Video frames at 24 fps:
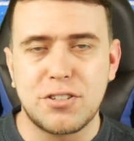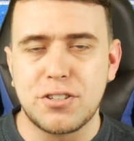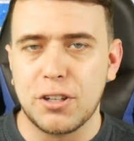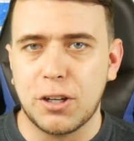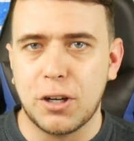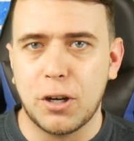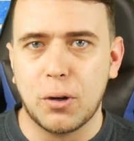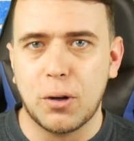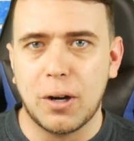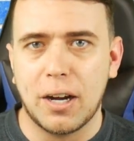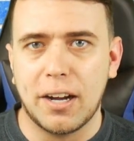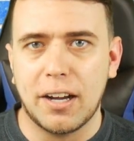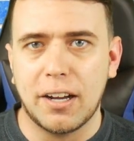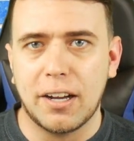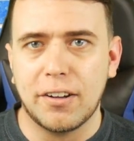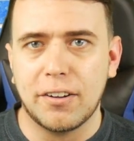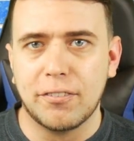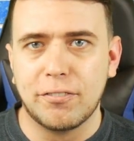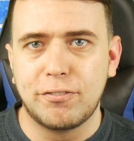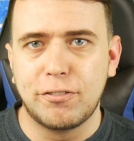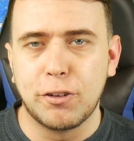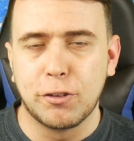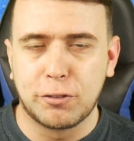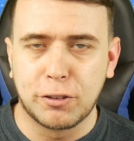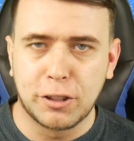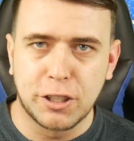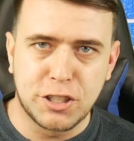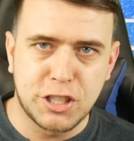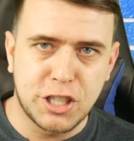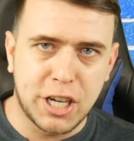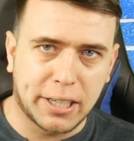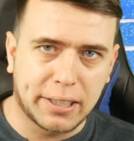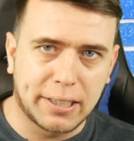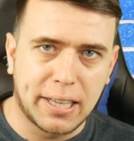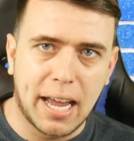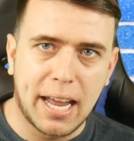So uh, feel free to
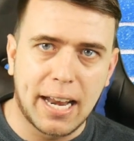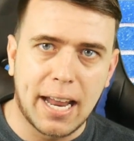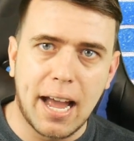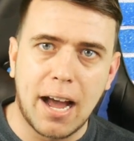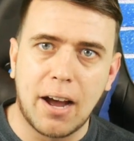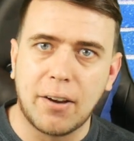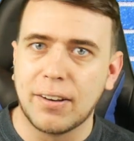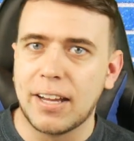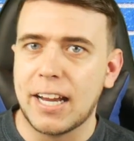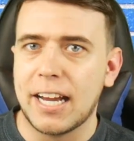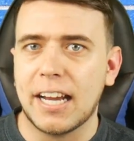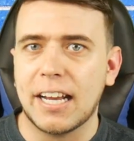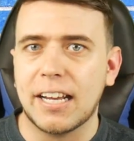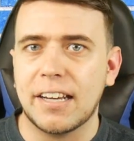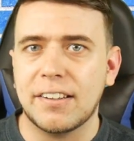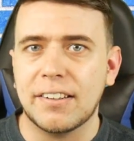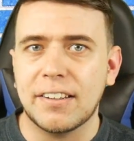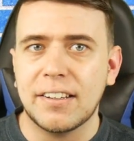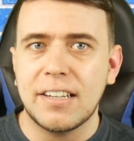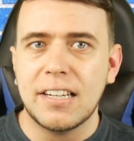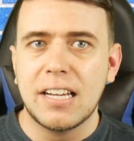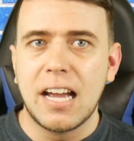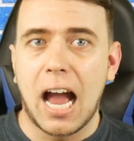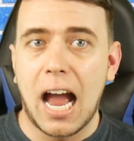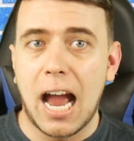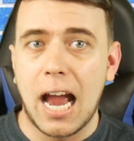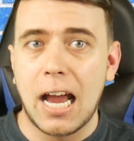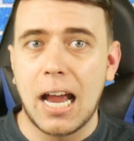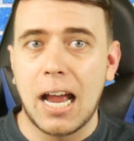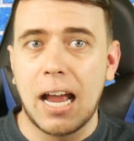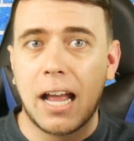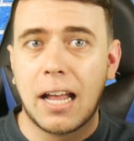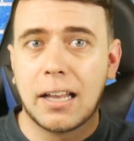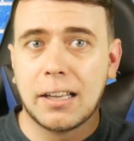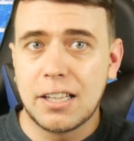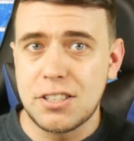check that out. And
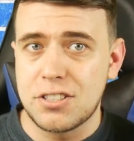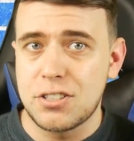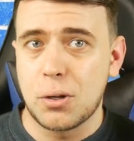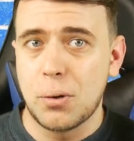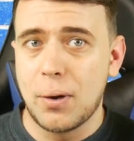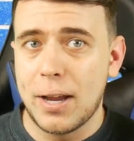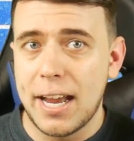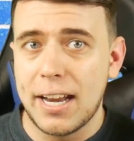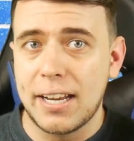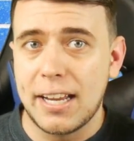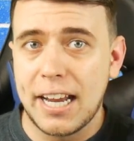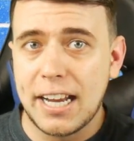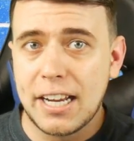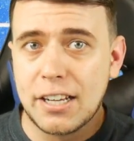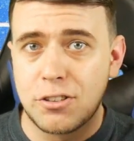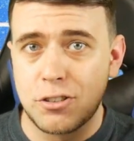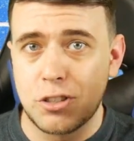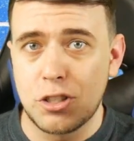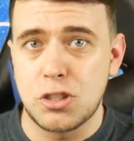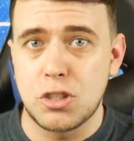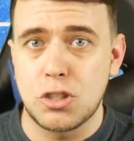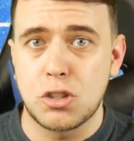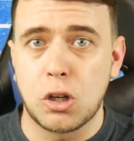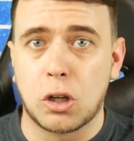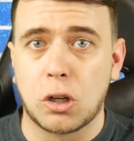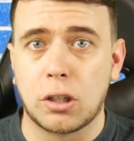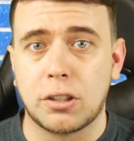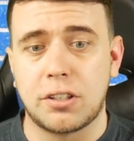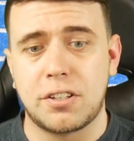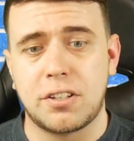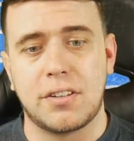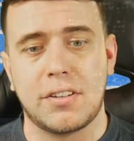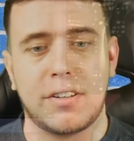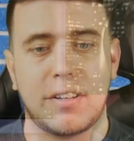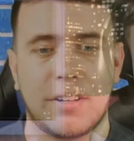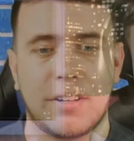I, uh, let's go ahead and start